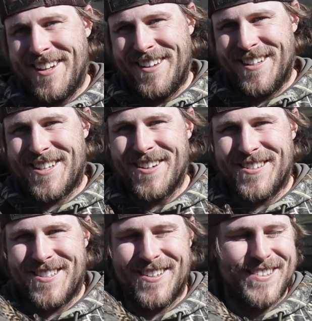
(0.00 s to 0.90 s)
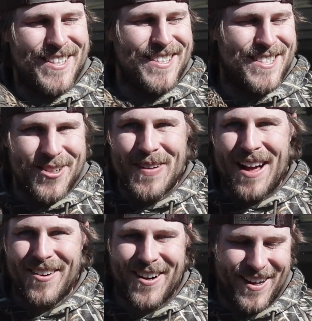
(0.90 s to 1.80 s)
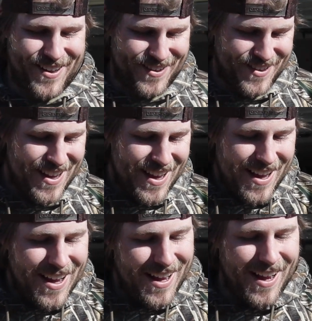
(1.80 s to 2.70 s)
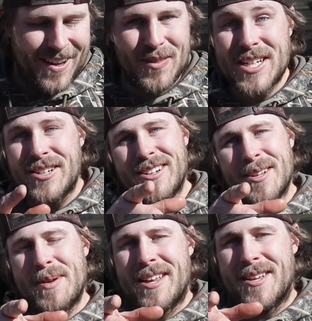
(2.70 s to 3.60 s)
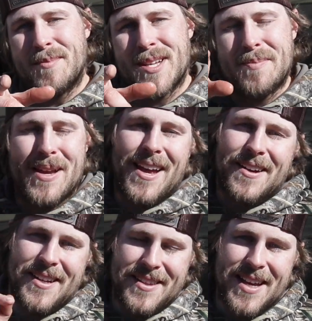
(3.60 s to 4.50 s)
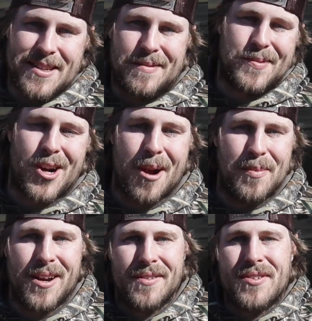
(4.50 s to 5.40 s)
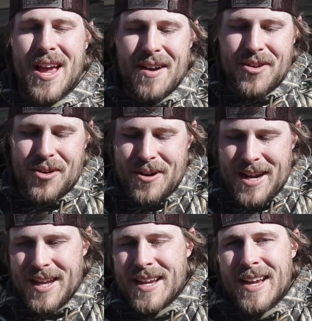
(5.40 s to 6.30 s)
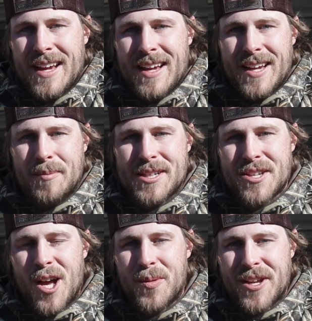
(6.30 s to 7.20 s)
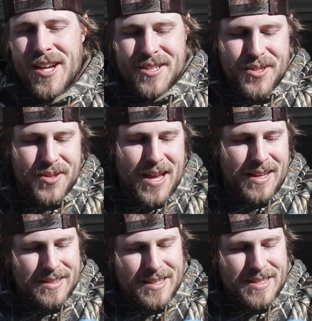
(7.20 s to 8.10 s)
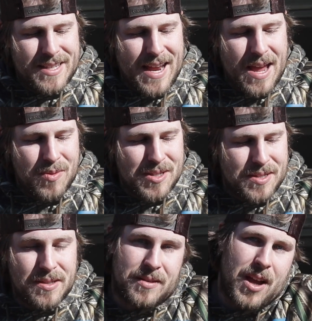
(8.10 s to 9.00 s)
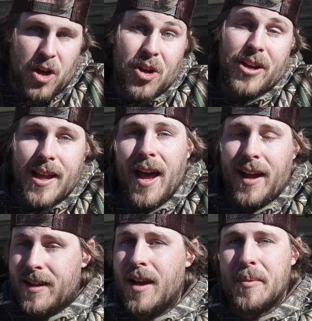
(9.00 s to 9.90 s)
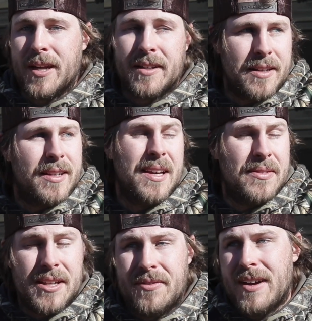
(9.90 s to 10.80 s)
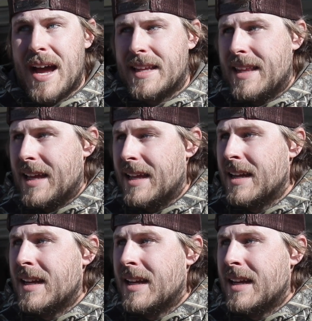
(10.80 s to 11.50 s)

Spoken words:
the two Suzies, two mallard hens. Make sure to leave me a thumbs up and hit that subscribe button if you haven't already. It means a lot when you guys do that. Today was a good day. I mean, given the fact that